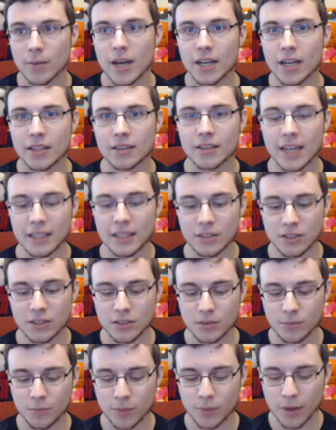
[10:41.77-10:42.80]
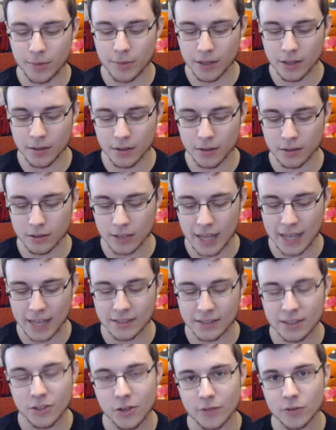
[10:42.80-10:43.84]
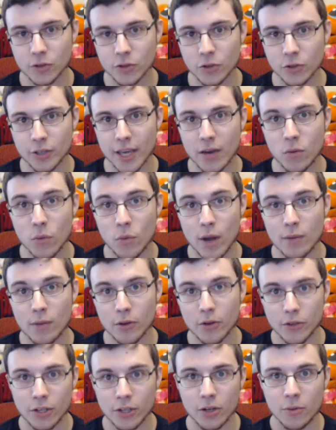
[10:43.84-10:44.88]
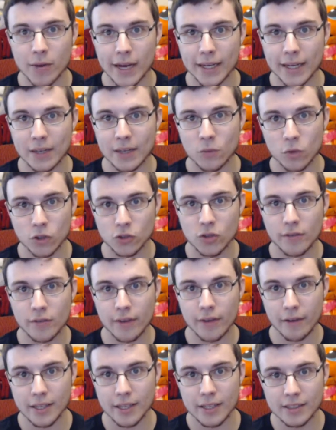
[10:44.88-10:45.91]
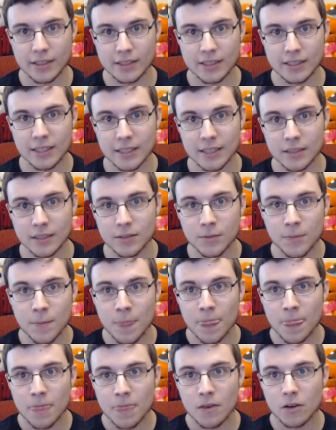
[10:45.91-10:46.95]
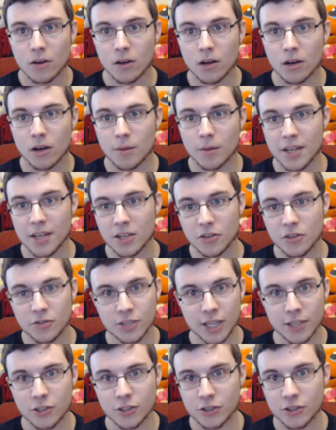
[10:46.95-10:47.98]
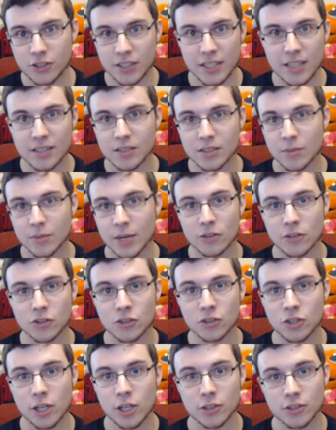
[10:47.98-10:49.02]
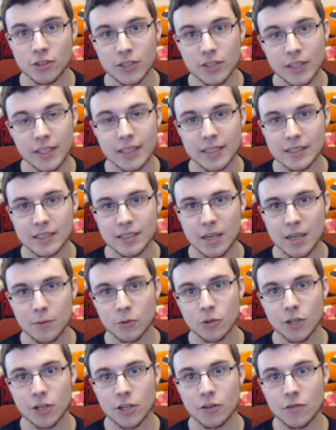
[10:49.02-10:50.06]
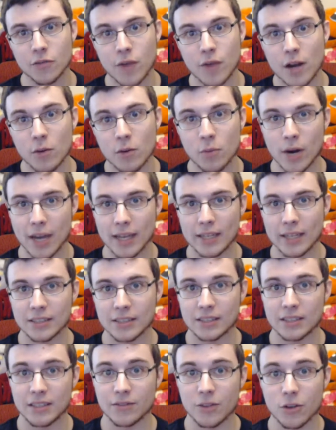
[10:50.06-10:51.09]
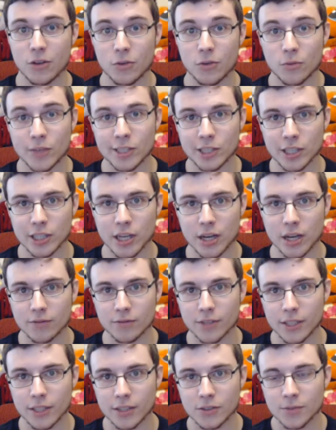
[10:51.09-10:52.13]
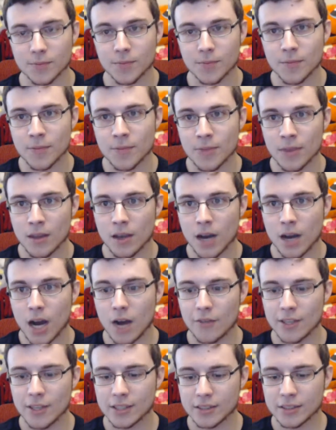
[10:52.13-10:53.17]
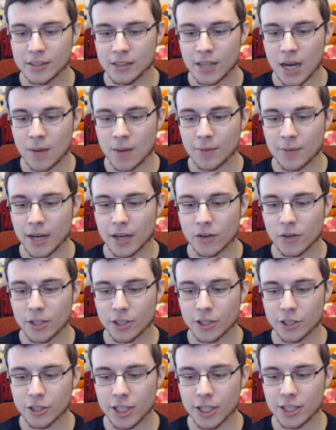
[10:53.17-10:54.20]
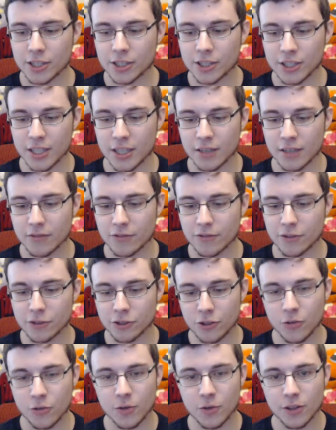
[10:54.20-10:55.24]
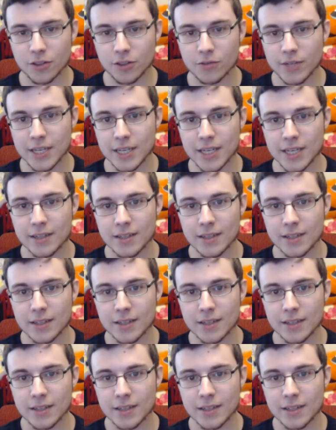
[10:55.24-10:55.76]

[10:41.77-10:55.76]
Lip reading: That's probably the last thing you have to look at when building your bracket. Once you have everything seeded, and you've checked your seeding, someone else has checked your seeding, it's time to look at your final bracket and see if there are region conflicts. Obviously, I'm not going to change seeding for 2 and 3,